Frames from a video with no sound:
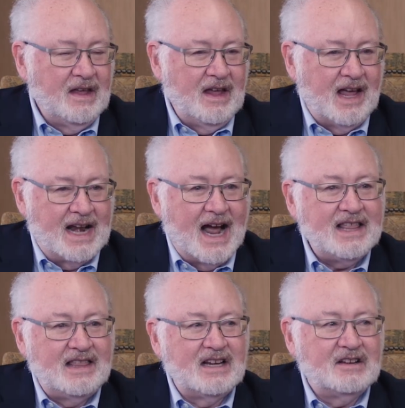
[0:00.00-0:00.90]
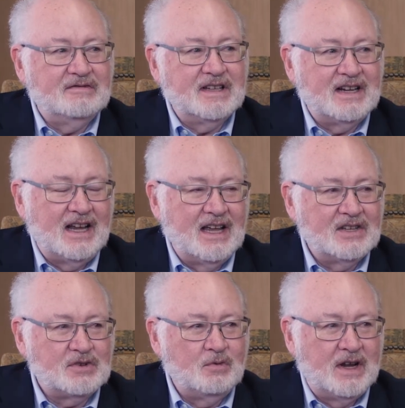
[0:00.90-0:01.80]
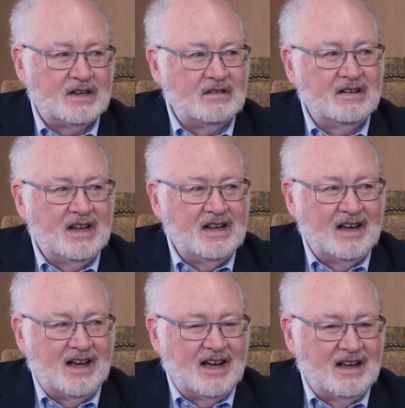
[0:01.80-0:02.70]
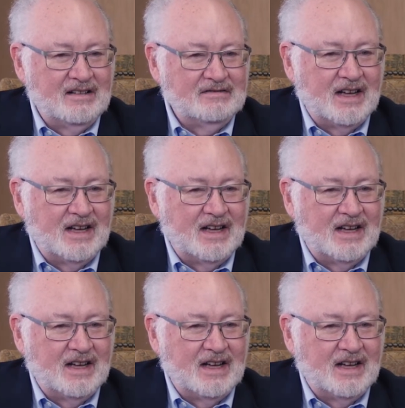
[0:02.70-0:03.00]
And I think of it as when uh,